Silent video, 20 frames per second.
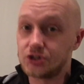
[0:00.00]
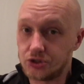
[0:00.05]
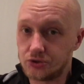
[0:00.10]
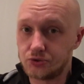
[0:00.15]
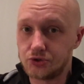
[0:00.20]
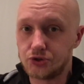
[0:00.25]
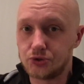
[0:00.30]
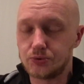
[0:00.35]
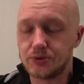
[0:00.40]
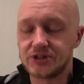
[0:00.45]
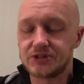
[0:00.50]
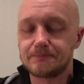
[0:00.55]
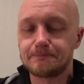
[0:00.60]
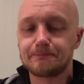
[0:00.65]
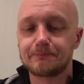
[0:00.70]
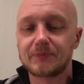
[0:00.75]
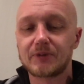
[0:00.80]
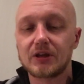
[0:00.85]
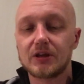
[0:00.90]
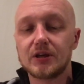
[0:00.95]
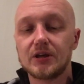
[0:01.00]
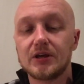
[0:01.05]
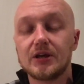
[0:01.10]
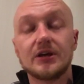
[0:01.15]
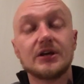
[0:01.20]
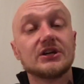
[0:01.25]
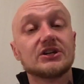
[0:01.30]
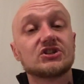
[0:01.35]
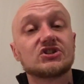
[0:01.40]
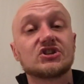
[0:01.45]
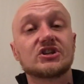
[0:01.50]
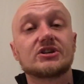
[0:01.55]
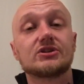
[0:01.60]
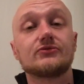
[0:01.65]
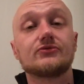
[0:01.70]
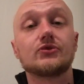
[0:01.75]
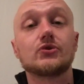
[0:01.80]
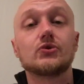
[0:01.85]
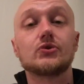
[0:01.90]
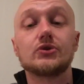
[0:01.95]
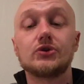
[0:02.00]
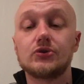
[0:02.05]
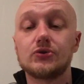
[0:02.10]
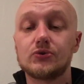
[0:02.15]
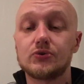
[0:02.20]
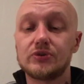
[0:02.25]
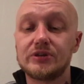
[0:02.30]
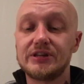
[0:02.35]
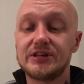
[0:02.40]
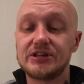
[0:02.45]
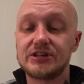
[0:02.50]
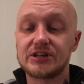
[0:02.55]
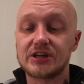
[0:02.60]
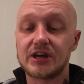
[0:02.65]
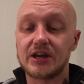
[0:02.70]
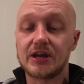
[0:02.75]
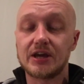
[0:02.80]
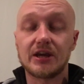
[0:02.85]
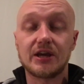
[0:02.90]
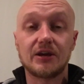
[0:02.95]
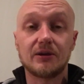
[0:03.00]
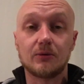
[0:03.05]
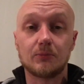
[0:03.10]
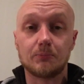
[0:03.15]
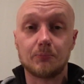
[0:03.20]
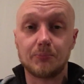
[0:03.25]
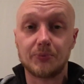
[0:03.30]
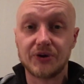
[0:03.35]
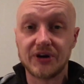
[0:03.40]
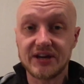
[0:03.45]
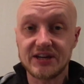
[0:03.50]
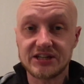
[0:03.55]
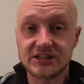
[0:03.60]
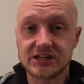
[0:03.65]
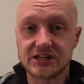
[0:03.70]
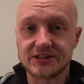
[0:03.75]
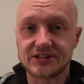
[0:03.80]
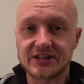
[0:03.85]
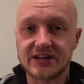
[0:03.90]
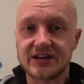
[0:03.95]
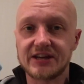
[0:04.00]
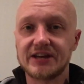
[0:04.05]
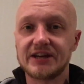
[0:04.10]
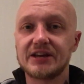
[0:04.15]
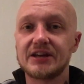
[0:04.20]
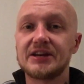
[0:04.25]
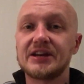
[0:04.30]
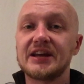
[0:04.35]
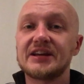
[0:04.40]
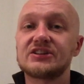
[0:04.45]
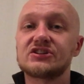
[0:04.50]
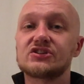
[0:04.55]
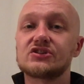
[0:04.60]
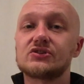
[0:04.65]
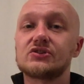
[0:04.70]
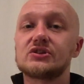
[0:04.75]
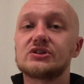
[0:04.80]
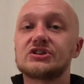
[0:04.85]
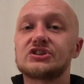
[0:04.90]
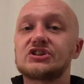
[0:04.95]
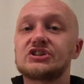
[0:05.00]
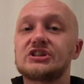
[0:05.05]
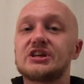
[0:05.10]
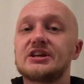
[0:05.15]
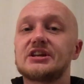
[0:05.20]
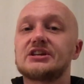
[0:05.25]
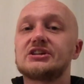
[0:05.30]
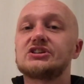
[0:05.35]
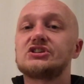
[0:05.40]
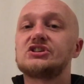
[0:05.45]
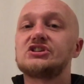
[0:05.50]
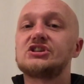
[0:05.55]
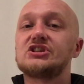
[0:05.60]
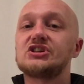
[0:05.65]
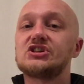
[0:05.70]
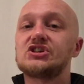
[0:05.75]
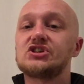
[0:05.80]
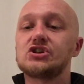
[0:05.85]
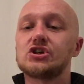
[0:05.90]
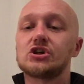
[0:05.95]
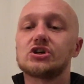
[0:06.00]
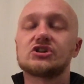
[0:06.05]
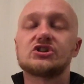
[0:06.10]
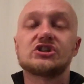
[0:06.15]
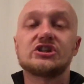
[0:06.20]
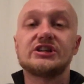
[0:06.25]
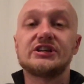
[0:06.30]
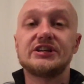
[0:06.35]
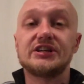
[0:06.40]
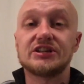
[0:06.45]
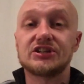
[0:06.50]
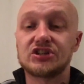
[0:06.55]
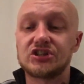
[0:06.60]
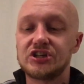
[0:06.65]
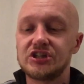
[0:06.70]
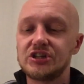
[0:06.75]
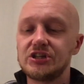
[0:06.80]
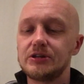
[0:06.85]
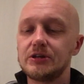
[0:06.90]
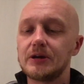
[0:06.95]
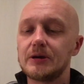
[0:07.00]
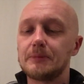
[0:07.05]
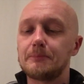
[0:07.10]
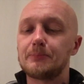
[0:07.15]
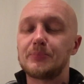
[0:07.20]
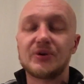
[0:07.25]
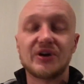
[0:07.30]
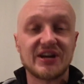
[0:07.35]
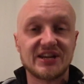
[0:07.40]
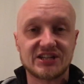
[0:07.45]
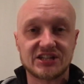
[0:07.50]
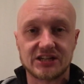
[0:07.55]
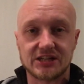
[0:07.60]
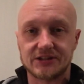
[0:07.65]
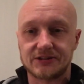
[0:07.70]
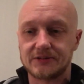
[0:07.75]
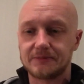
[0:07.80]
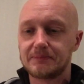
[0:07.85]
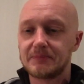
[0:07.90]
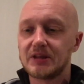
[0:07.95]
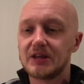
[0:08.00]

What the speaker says: Don't do it. Second of all, you need a bracelet, a electrostatic discharge ESD bracelet.